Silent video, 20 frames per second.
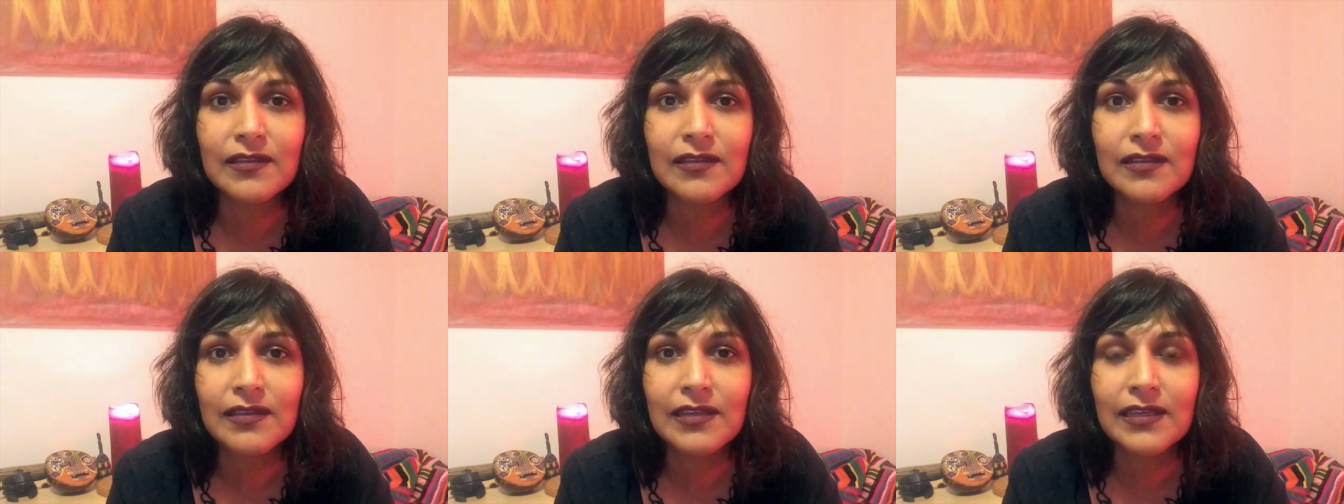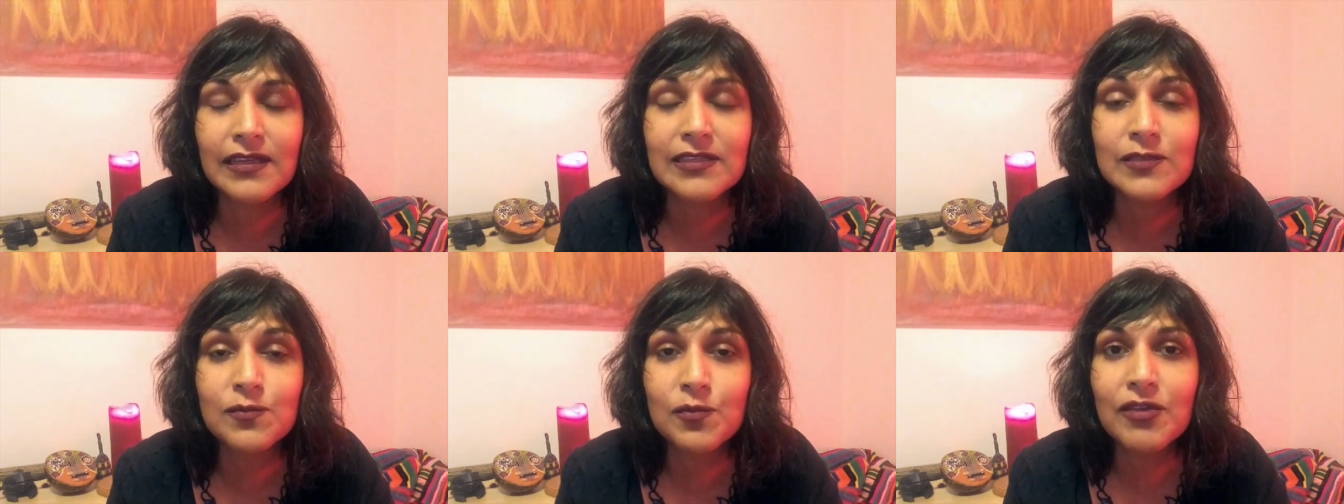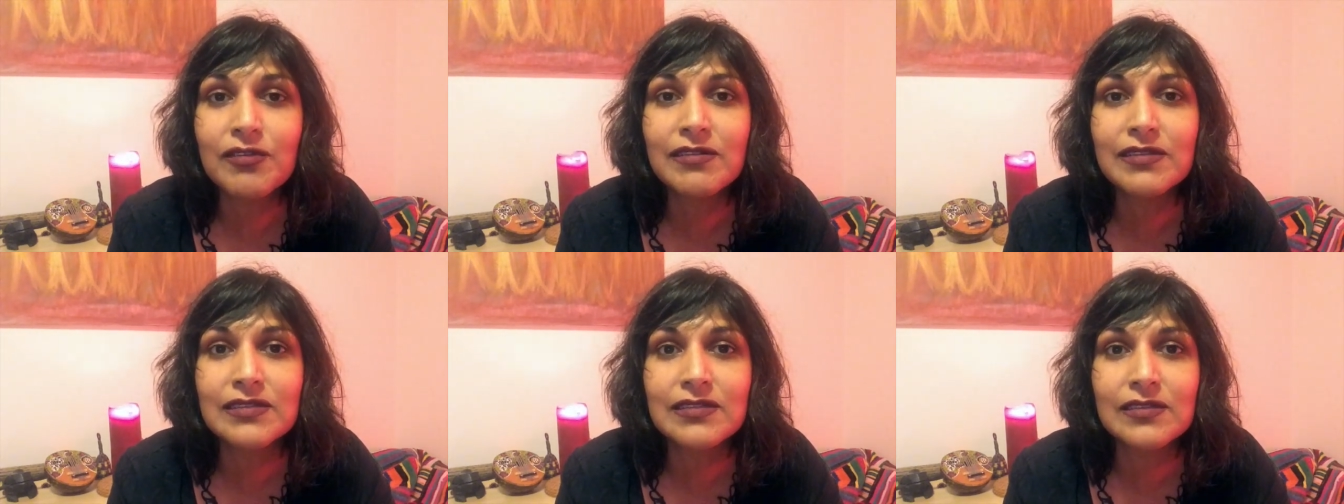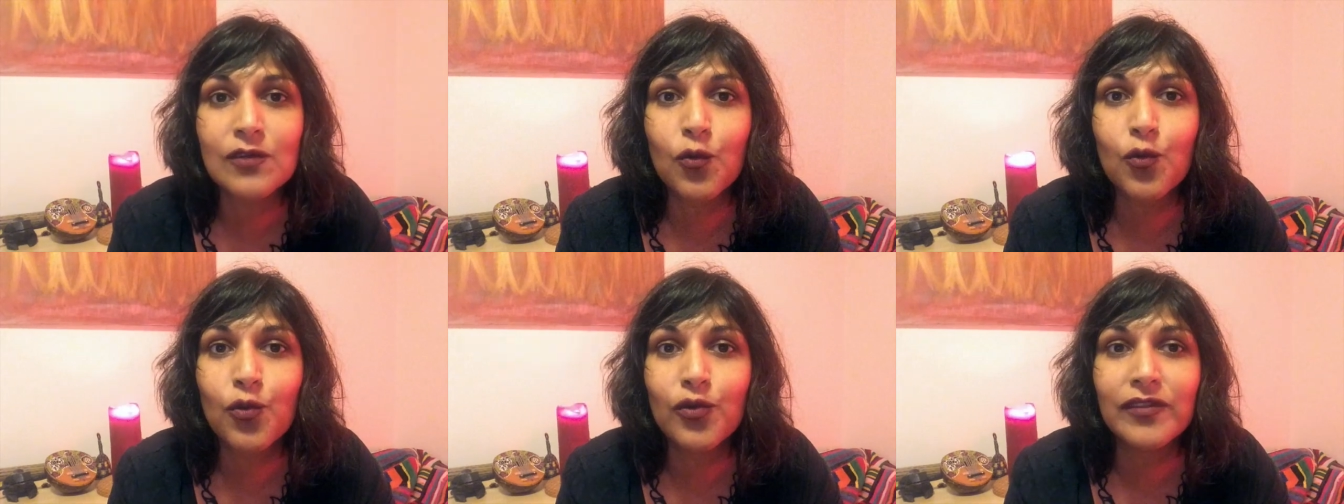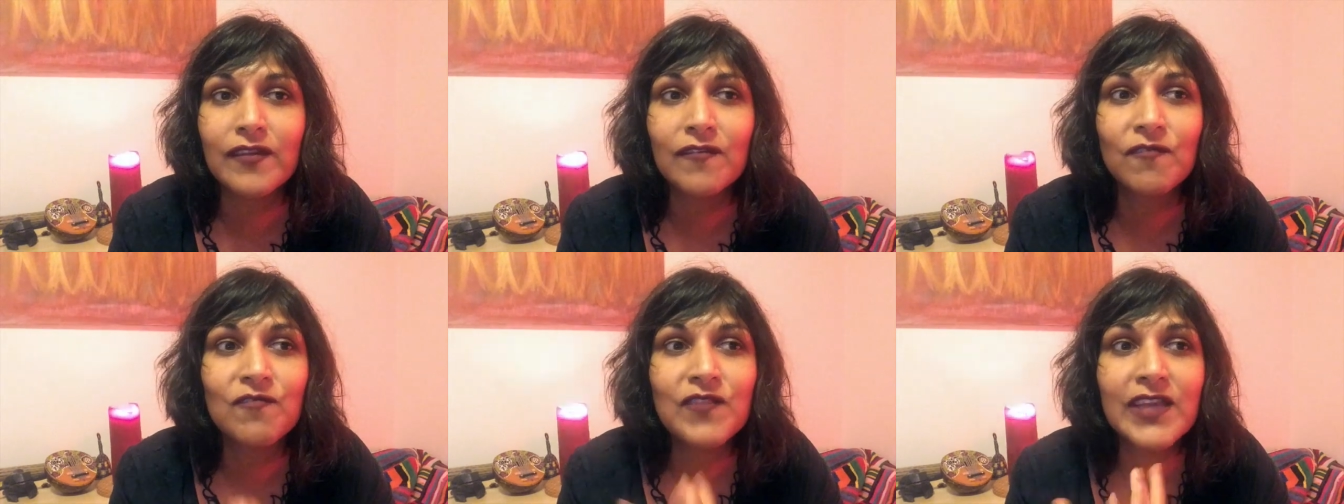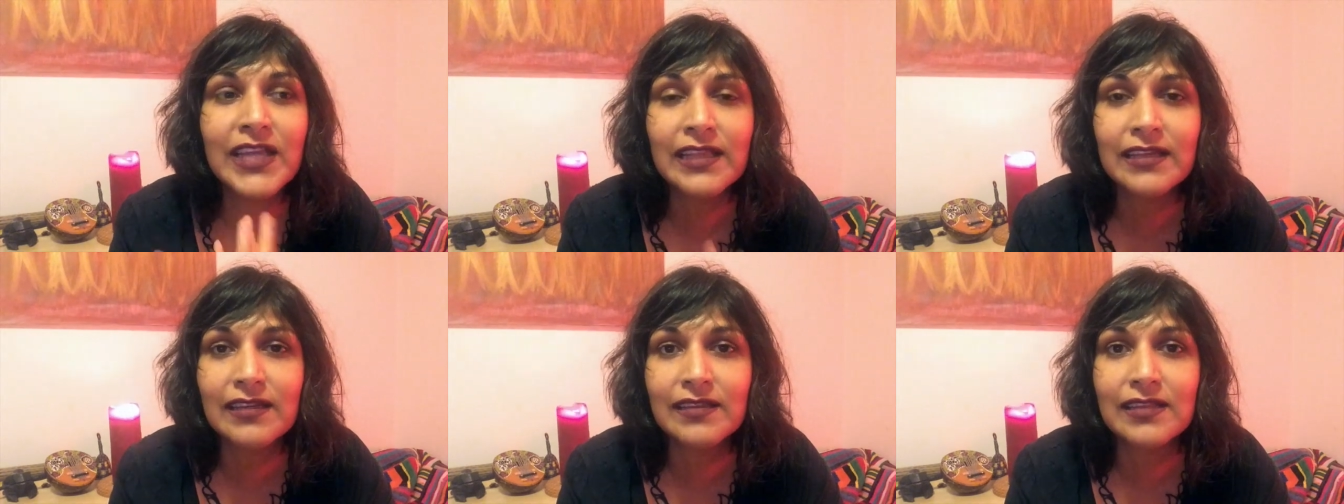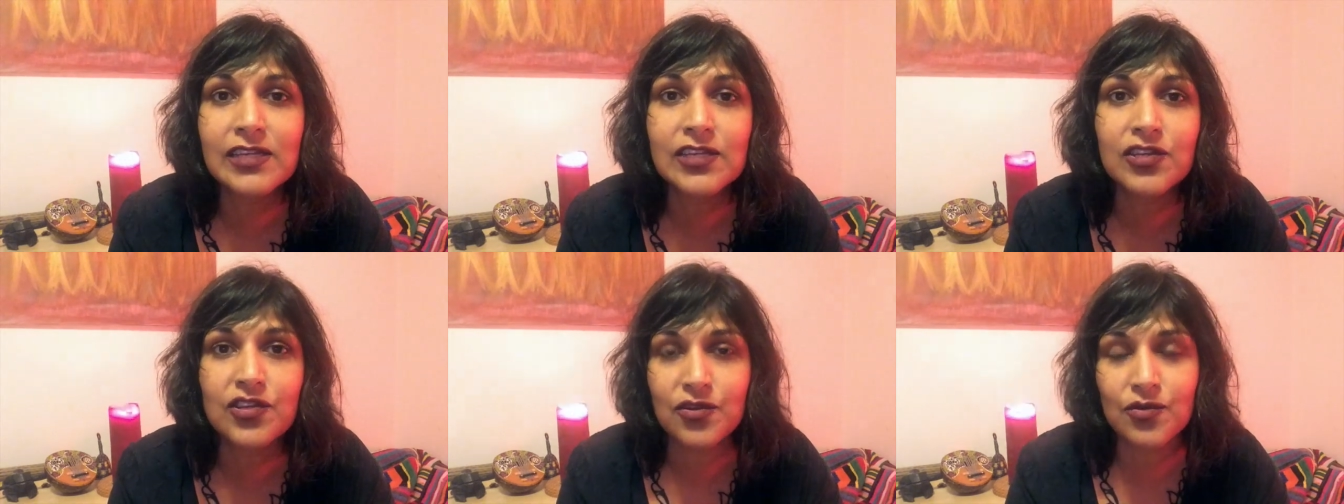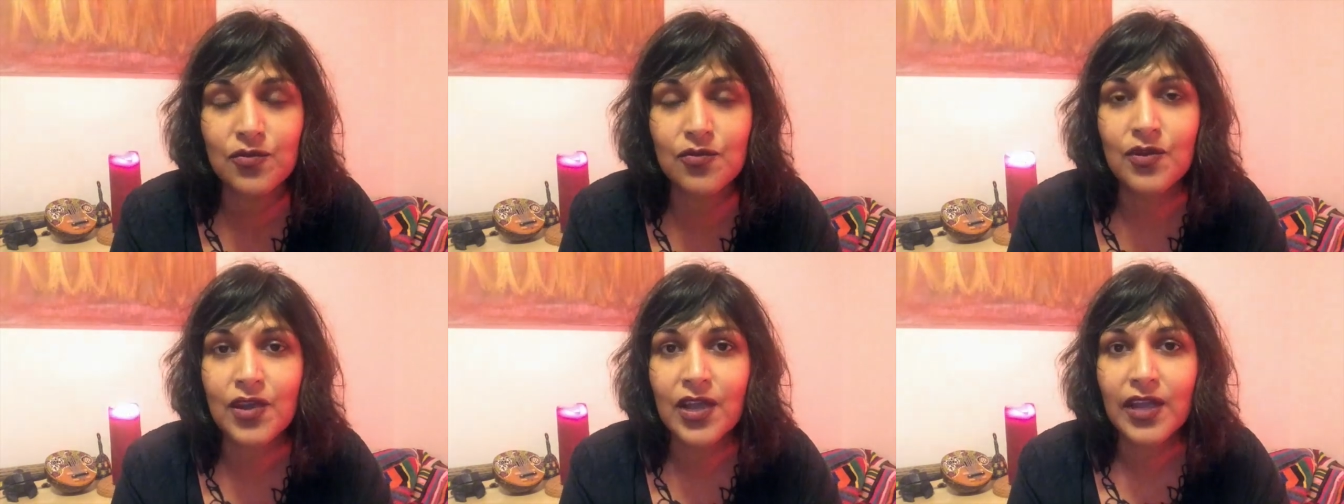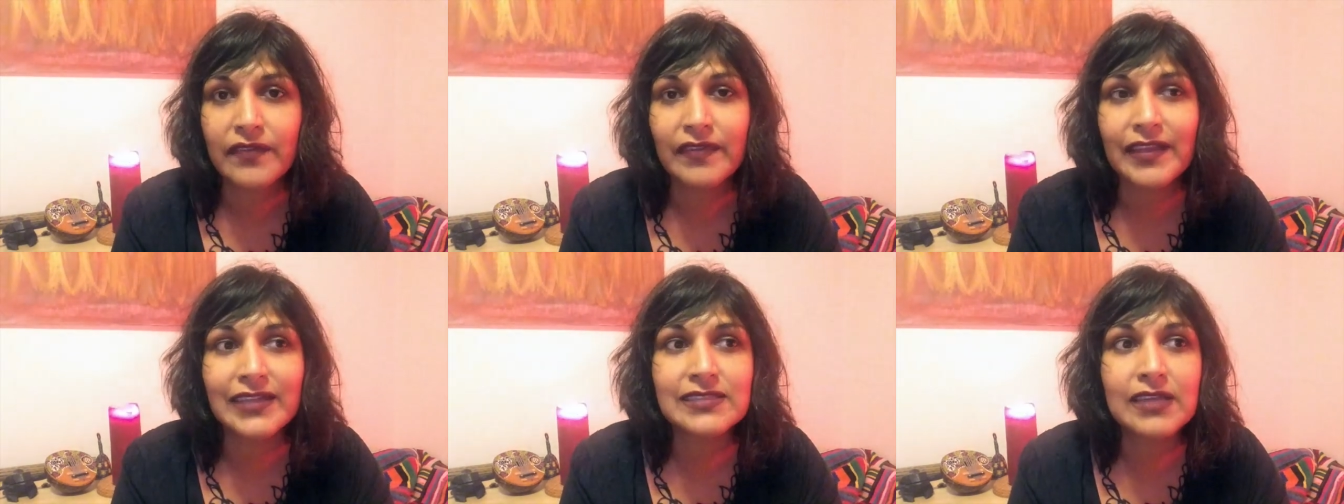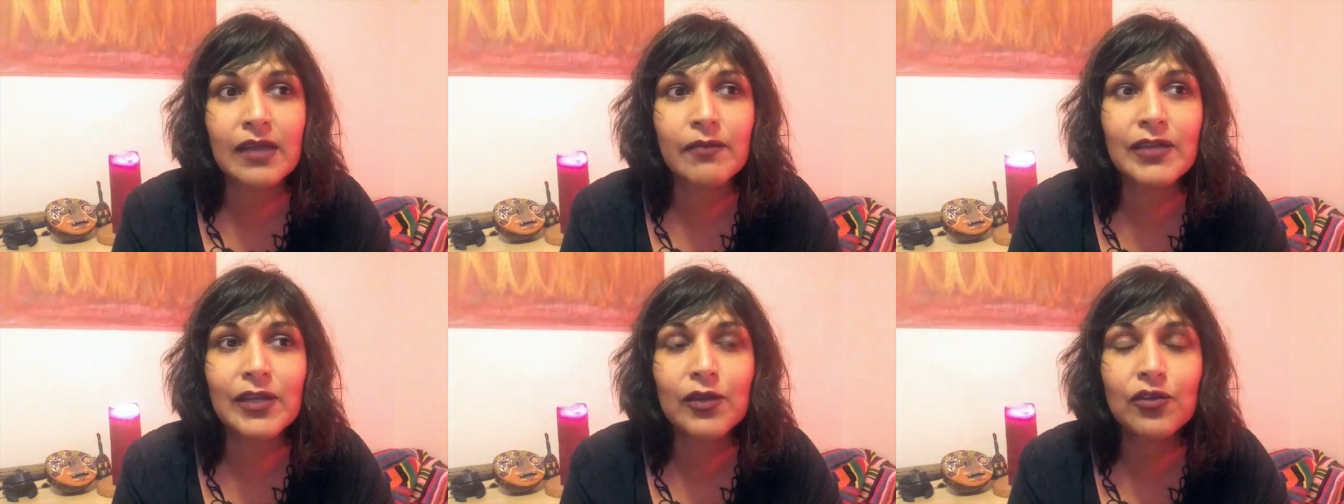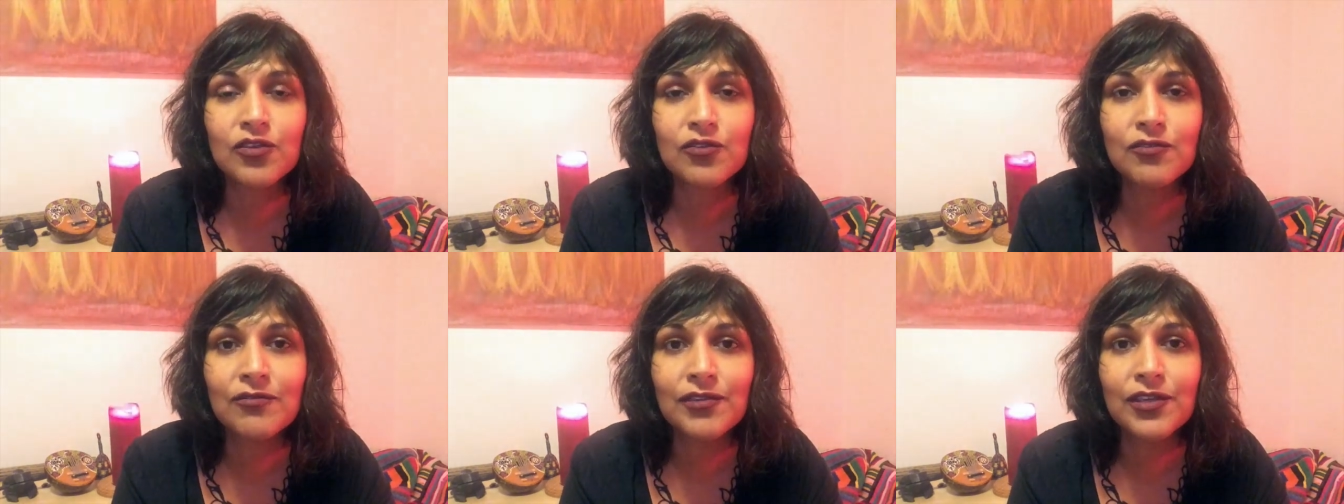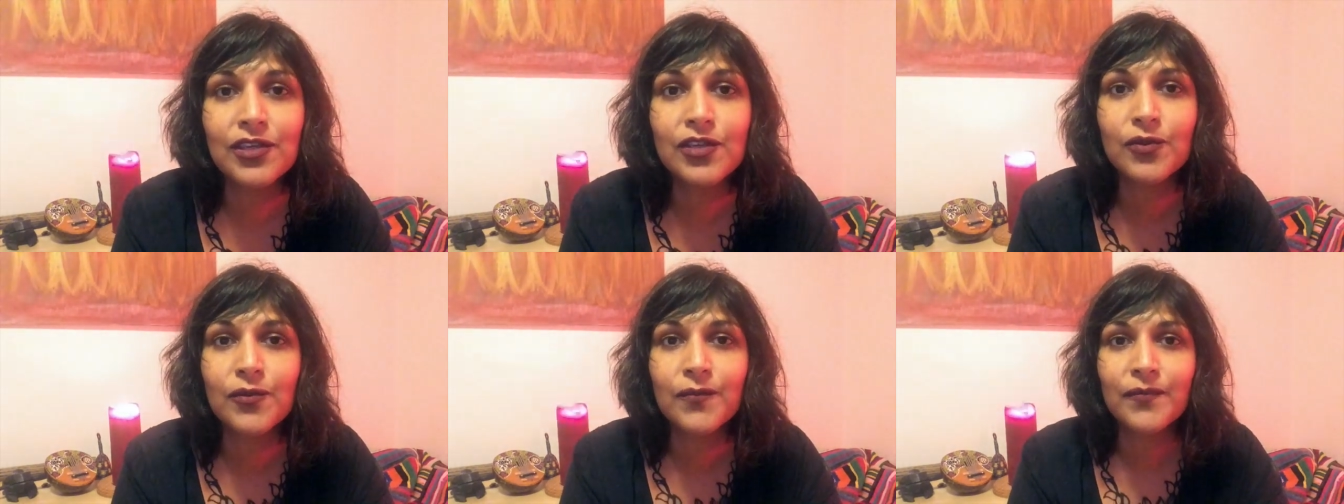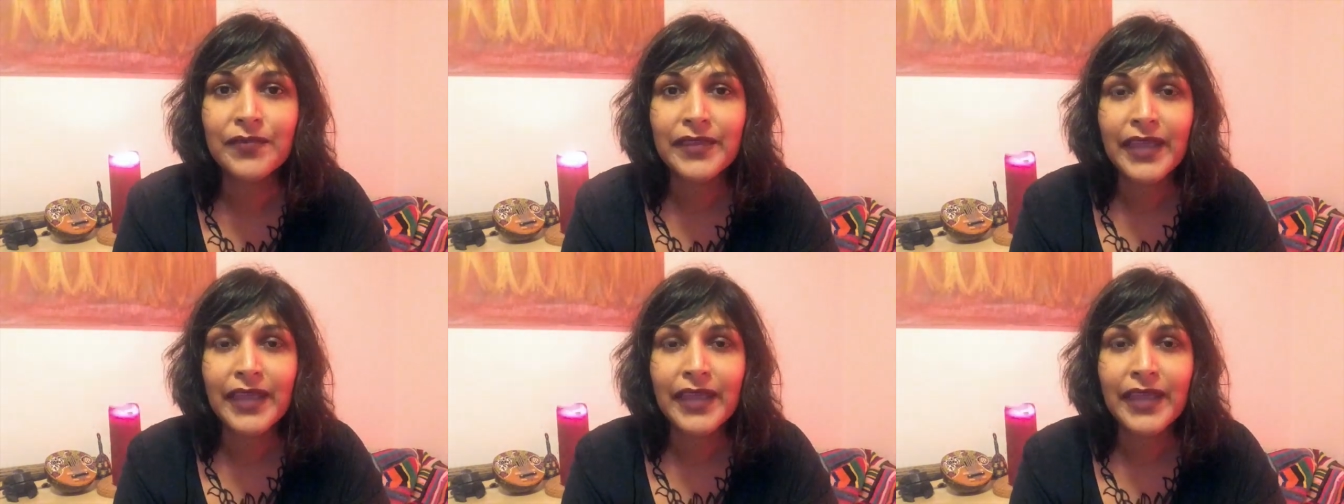the experience or the feeling that you that's coming through you